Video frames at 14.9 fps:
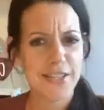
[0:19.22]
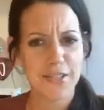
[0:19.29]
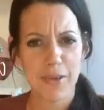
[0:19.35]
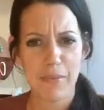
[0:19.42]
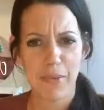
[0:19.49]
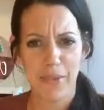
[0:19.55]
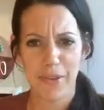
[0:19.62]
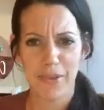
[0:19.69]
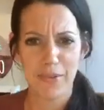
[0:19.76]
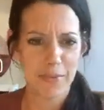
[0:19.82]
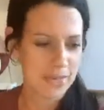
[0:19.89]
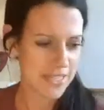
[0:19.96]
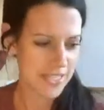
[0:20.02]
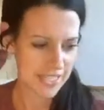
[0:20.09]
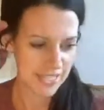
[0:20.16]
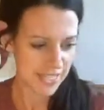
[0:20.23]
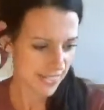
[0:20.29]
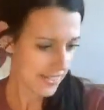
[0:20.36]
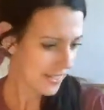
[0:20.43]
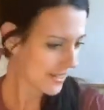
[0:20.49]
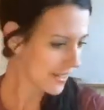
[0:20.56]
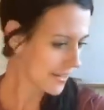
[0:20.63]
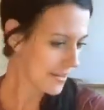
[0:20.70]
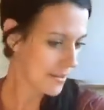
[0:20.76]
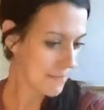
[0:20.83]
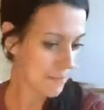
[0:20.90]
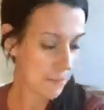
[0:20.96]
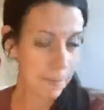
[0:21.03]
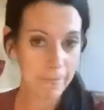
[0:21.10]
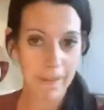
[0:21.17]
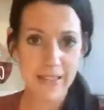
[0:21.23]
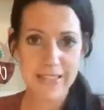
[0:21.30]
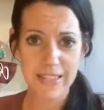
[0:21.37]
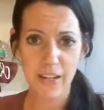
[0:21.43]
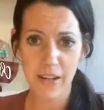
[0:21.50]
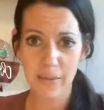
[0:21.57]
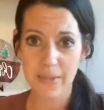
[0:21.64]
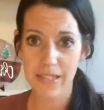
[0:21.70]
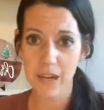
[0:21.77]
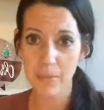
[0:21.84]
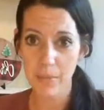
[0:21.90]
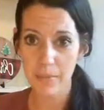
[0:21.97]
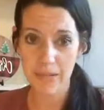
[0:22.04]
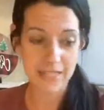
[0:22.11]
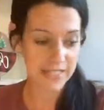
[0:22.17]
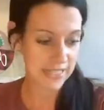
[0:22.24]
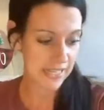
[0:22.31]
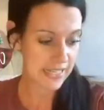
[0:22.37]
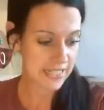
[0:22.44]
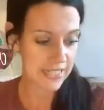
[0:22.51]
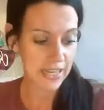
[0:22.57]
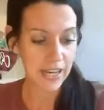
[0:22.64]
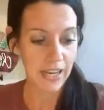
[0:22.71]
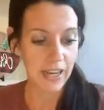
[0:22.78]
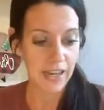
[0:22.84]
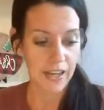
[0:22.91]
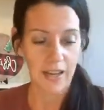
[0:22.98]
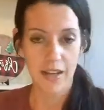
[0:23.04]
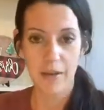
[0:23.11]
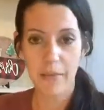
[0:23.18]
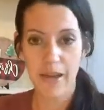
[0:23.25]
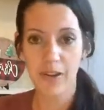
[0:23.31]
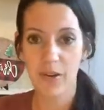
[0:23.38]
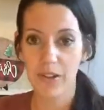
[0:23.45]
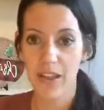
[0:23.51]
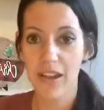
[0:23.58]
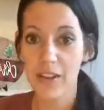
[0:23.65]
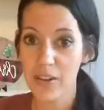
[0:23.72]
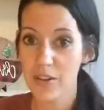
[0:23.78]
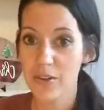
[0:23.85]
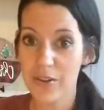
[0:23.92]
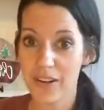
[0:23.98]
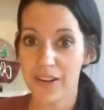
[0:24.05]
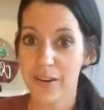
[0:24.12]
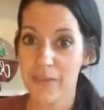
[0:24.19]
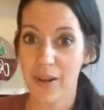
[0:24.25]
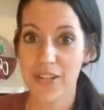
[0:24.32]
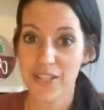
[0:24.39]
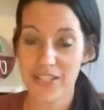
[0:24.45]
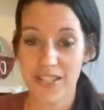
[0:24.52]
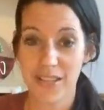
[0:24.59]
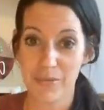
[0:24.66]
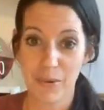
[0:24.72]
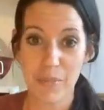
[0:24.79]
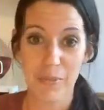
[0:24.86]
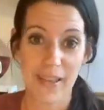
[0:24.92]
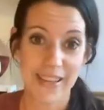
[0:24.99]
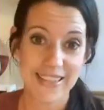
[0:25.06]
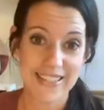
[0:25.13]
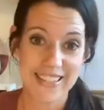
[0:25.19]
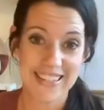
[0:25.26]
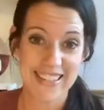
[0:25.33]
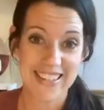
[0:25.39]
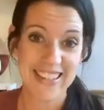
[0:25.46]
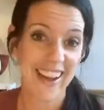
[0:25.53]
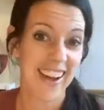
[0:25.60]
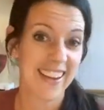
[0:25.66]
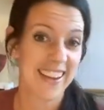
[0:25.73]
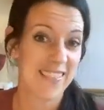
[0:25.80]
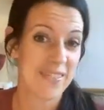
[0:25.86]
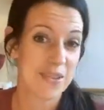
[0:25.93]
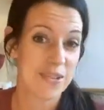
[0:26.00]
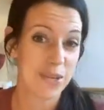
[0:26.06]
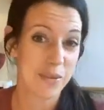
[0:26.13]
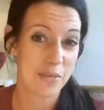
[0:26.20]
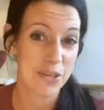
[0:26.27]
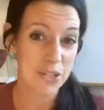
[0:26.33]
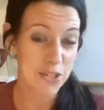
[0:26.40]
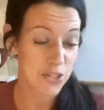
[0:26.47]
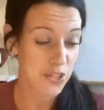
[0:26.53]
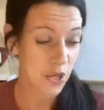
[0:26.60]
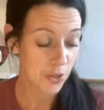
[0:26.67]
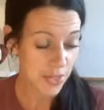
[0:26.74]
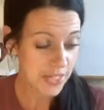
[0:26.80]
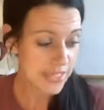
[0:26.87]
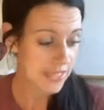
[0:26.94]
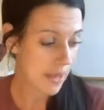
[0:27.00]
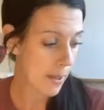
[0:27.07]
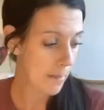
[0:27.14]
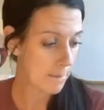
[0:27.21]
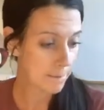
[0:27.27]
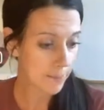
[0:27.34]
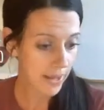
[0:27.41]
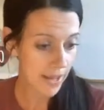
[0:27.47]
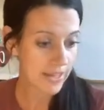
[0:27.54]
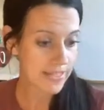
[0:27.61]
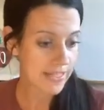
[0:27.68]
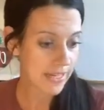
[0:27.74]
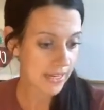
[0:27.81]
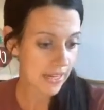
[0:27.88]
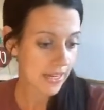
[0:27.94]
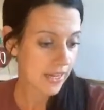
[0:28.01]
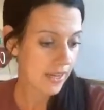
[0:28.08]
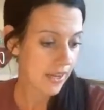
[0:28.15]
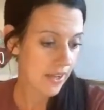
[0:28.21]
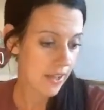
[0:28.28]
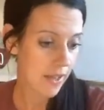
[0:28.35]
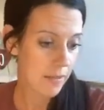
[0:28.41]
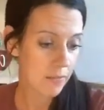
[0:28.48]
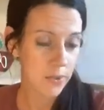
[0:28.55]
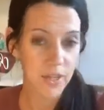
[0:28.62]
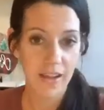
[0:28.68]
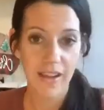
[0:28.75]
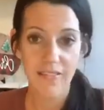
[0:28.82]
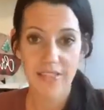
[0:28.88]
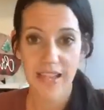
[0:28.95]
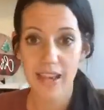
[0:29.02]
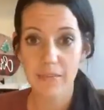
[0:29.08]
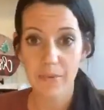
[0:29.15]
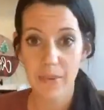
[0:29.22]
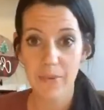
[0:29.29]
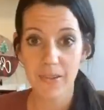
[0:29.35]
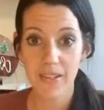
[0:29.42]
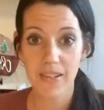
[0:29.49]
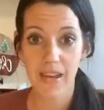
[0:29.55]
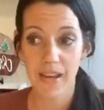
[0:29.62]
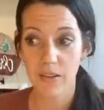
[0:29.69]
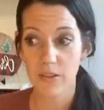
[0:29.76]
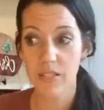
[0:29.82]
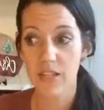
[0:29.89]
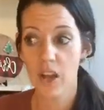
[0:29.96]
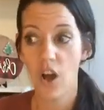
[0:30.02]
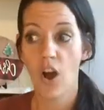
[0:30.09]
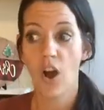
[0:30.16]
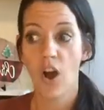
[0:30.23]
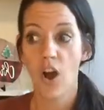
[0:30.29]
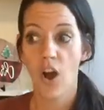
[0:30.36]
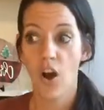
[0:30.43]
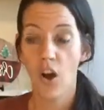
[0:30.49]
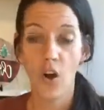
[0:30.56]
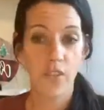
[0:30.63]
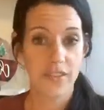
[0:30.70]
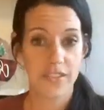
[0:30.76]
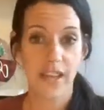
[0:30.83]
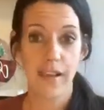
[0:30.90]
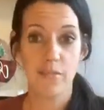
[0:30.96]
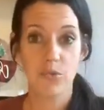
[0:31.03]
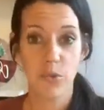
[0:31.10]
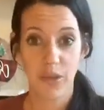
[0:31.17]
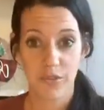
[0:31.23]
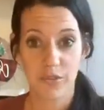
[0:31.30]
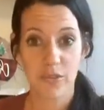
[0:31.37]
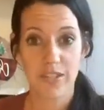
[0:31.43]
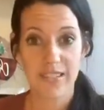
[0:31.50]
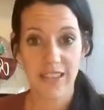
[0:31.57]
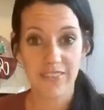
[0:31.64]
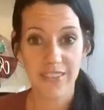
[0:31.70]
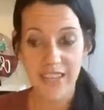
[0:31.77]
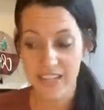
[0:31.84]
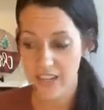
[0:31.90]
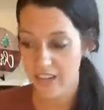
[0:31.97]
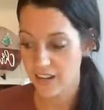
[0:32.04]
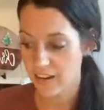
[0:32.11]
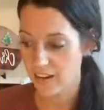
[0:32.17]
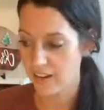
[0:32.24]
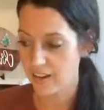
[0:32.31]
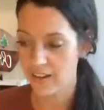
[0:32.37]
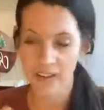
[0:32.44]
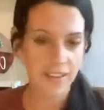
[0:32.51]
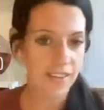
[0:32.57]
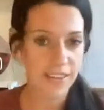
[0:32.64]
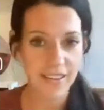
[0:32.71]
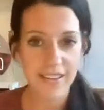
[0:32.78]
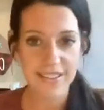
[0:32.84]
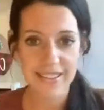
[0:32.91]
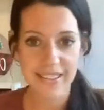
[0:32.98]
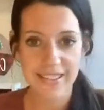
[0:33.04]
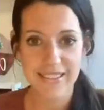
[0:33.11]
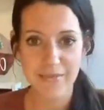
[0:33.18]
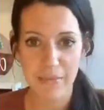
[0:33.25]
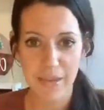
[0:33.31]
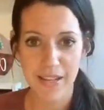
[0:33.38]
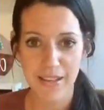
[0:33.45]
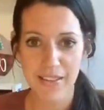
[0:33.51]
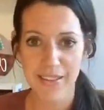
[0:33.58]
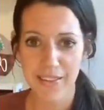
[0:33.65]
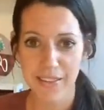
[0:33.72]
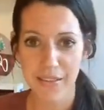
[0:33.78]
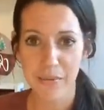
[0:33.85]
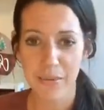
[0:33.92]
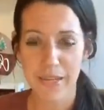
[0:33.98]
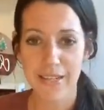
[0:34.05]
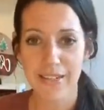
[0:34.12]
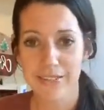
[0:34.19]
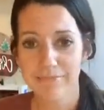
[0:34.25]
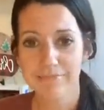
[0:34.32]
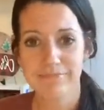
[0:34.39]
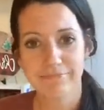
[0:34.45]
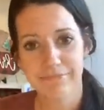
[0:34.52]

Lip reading: So I'm a little winded. And sorry I was a couple minutes late. I know a lot of you are going to watch this on the replay because I did not give you too much notice. But when you have 10 people in the house all the time, 24/7, things get to be a little bit,